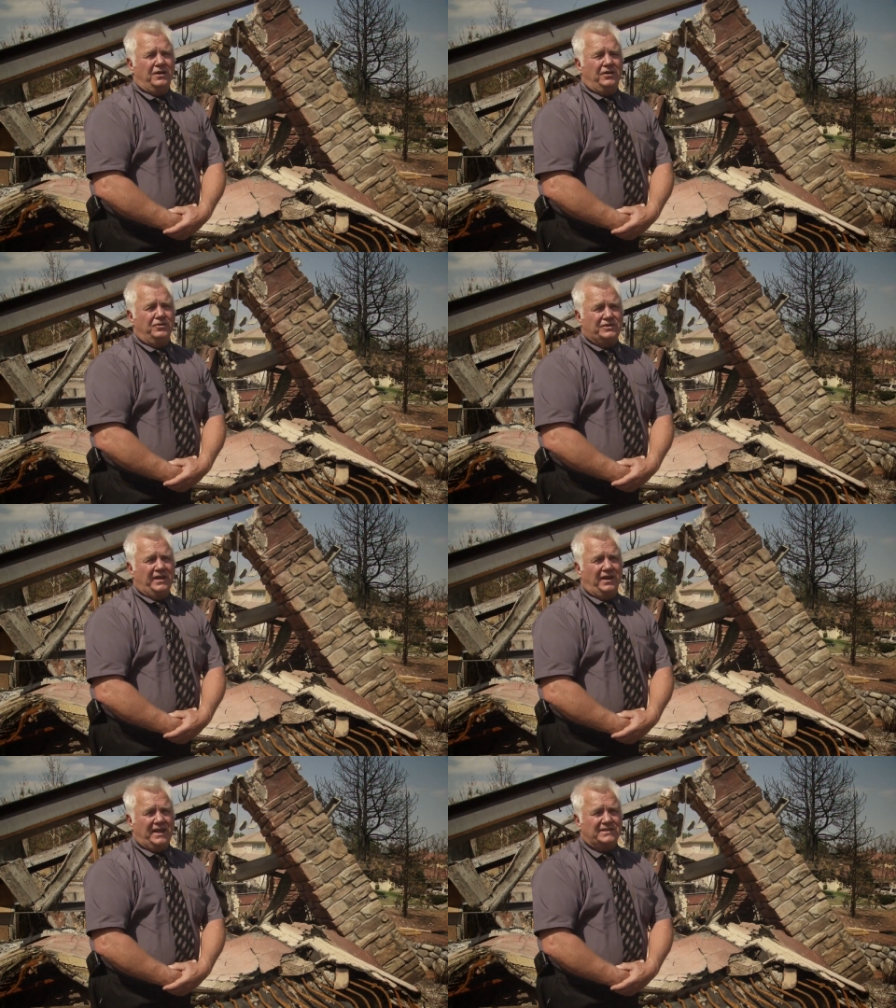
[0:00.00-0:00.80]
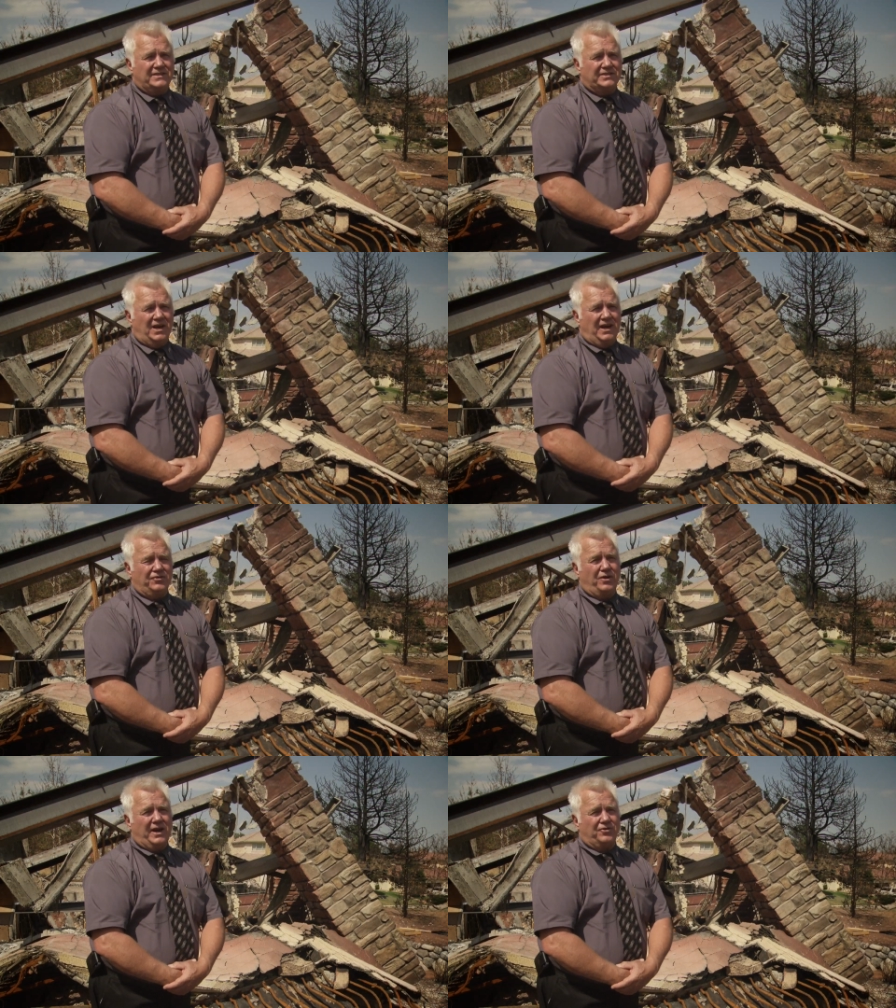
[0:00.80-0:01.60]
using a licensed
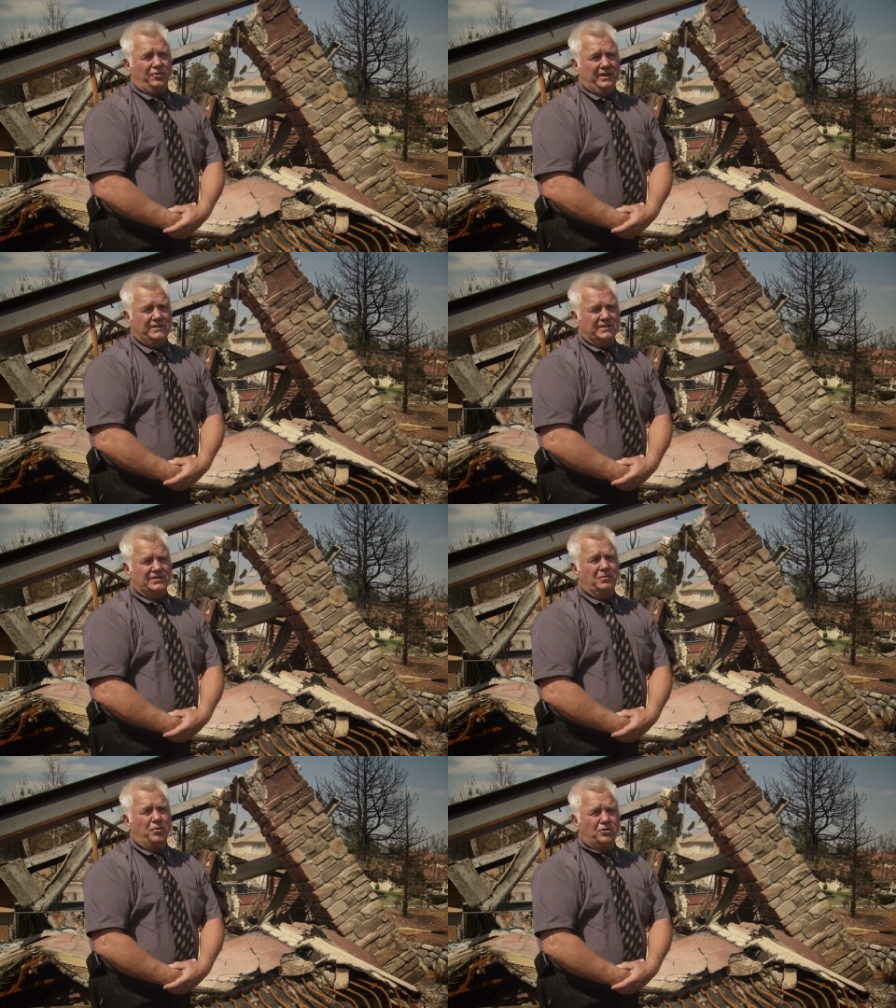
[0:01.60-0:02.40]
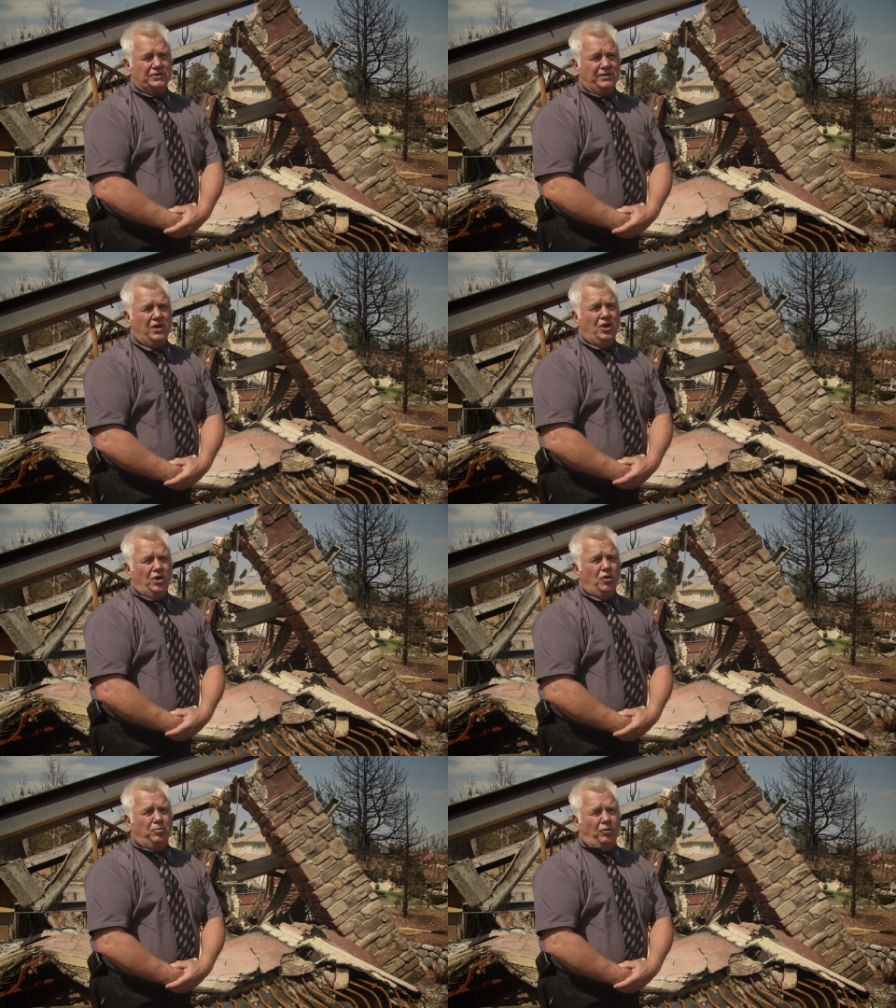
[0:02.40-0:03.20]
contractor is the person
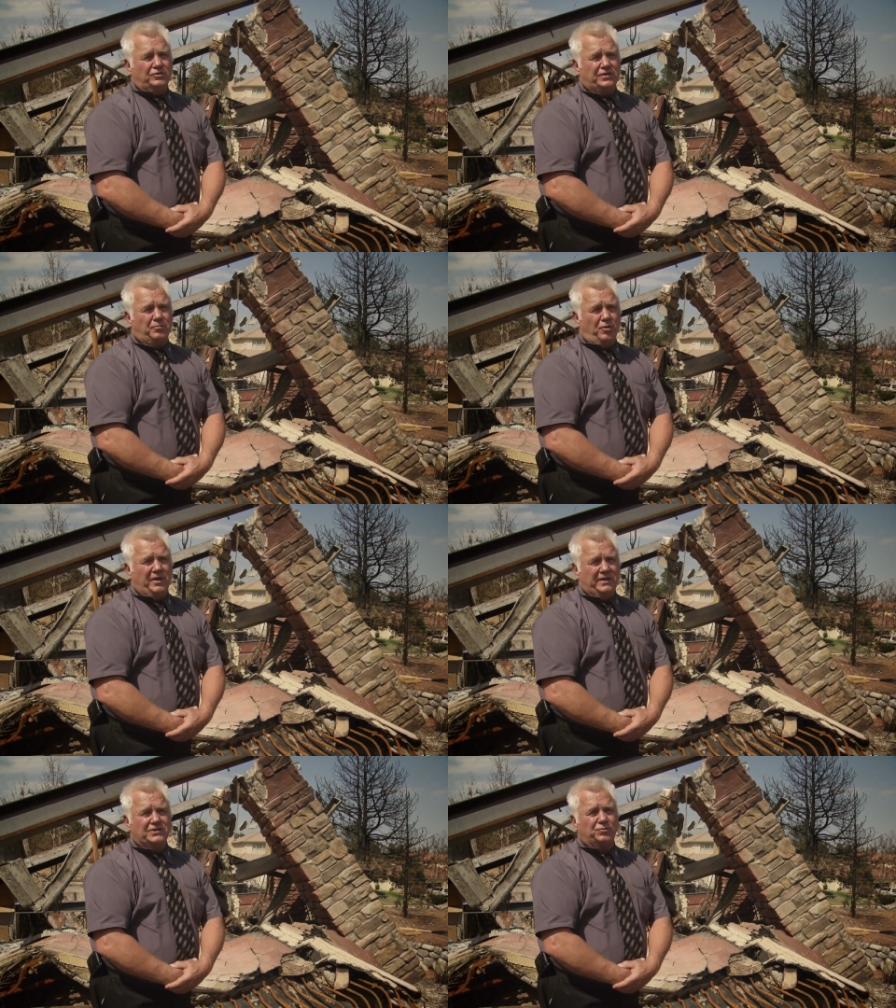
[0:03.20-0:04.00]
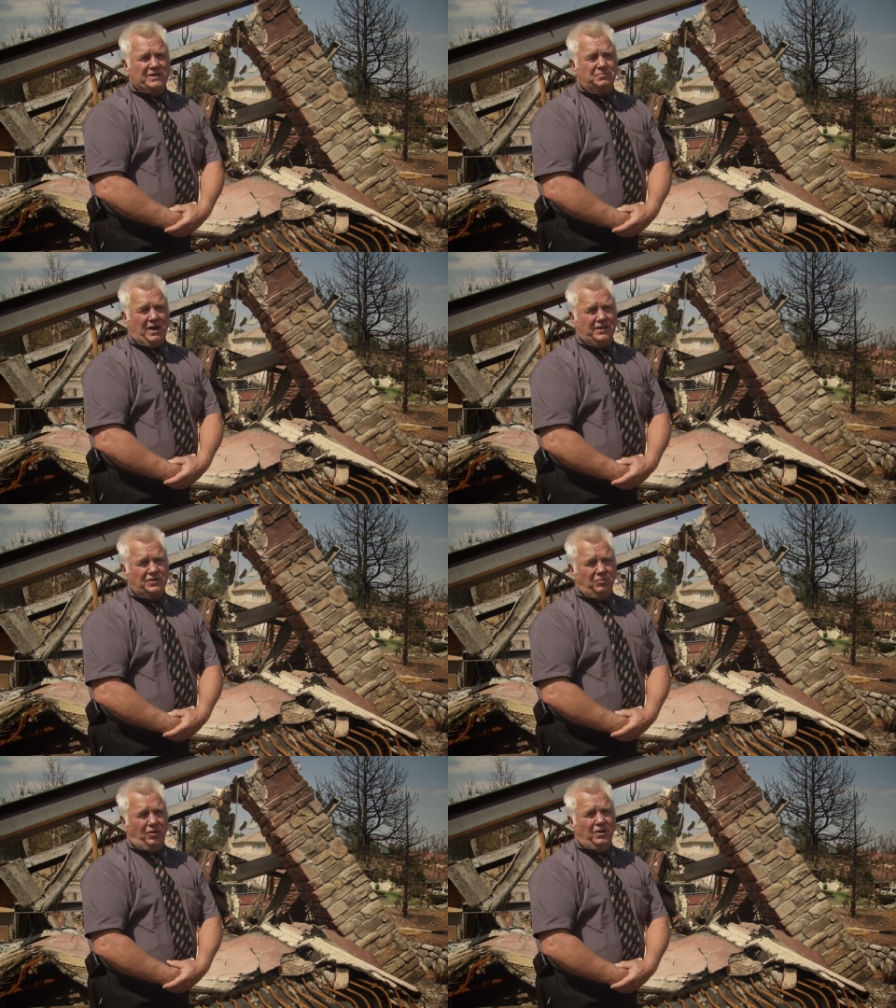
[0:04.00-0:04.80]
who pulls the permit is
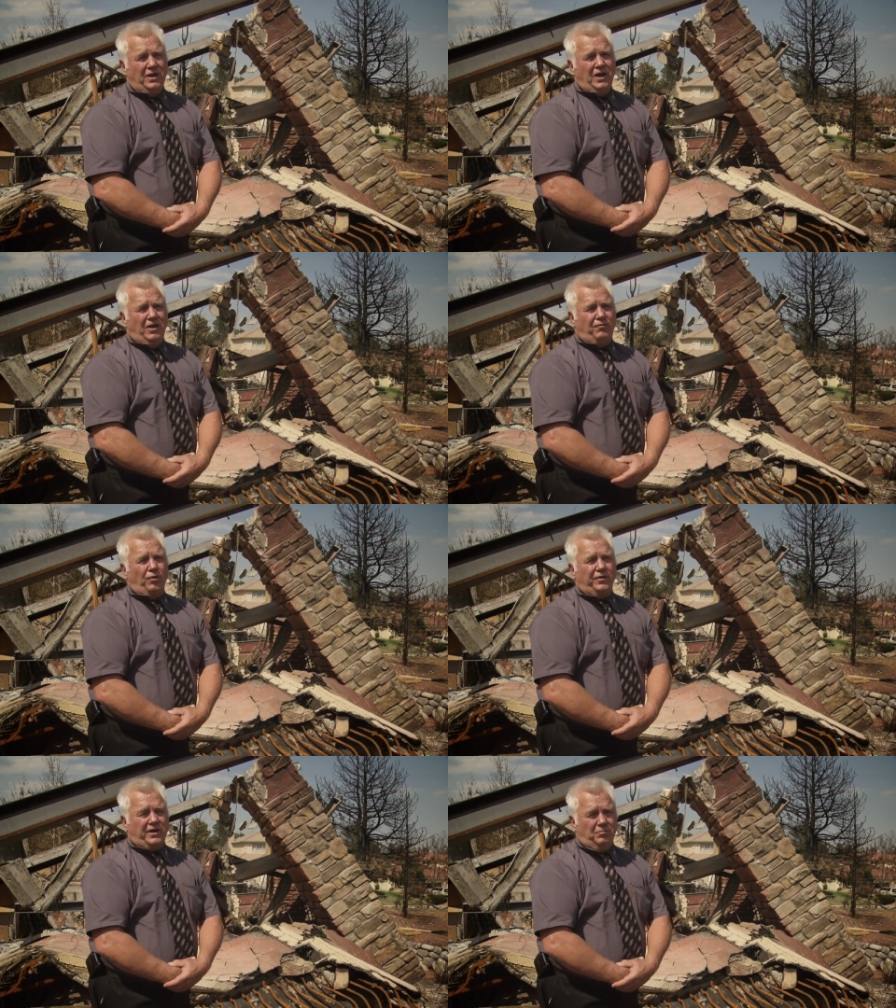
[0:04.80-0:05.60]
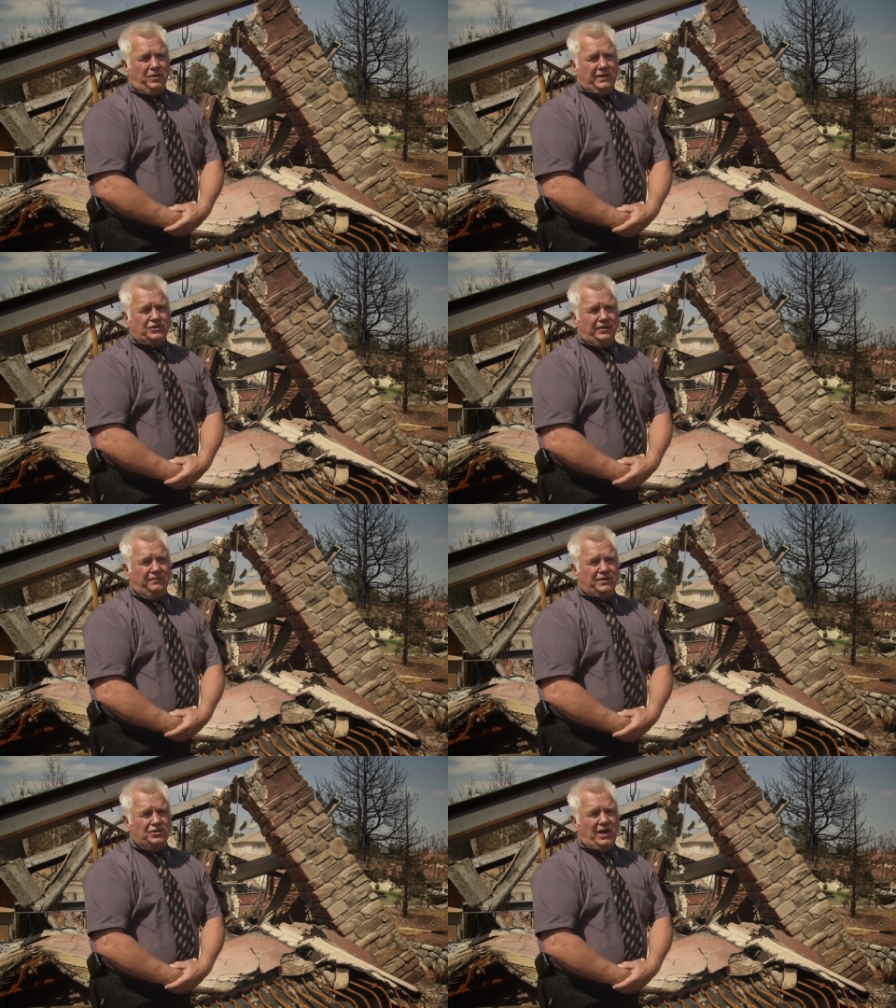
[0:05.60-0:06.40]
responsible for the completion
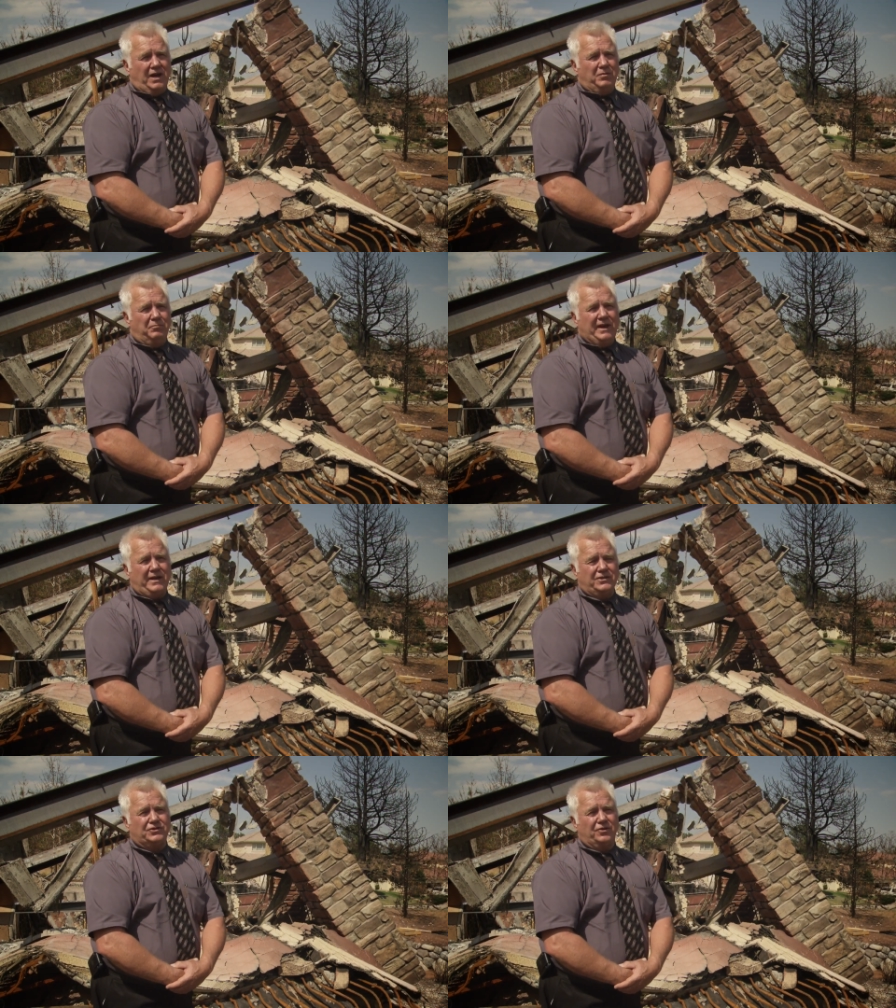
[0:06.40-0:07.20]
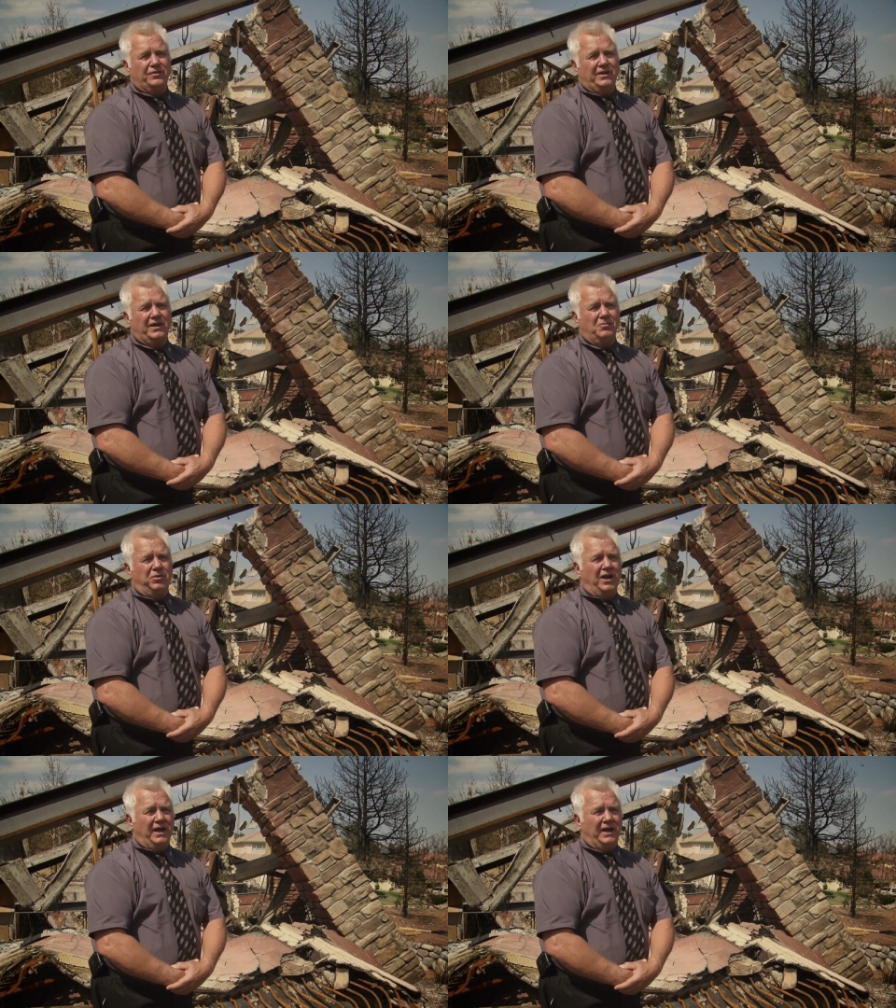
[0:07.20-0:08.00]
of the job and making sure that it
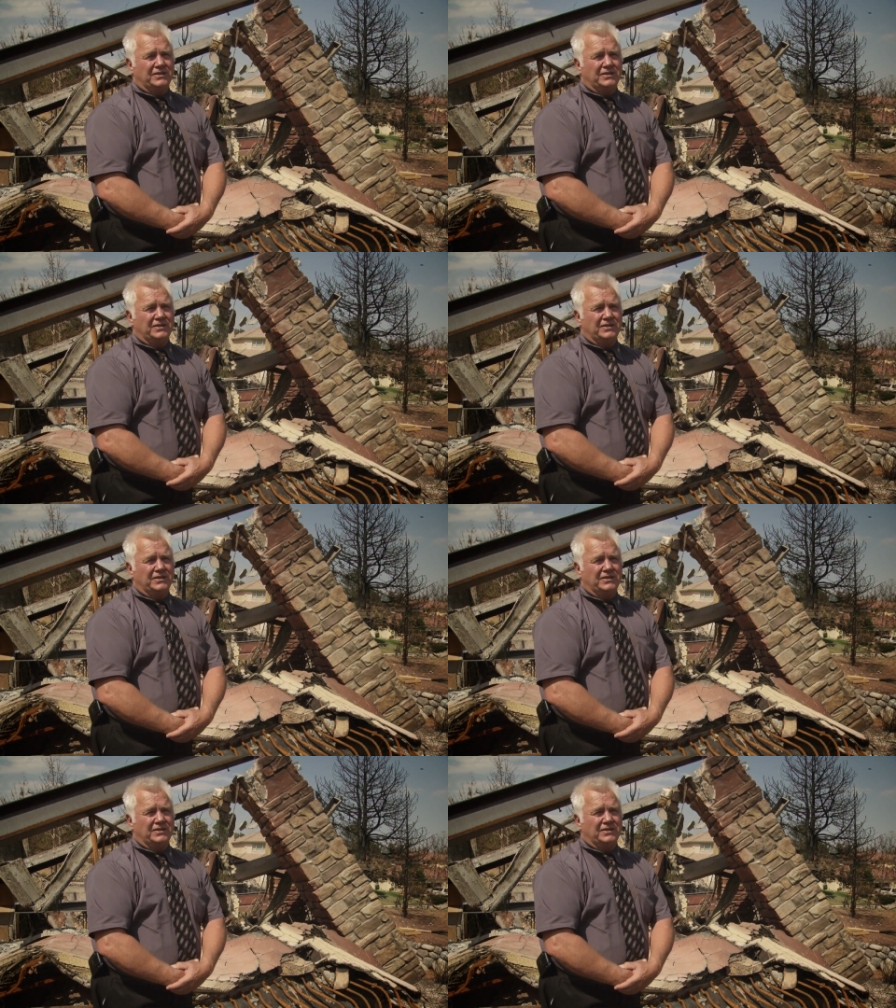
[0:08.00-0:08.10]
complies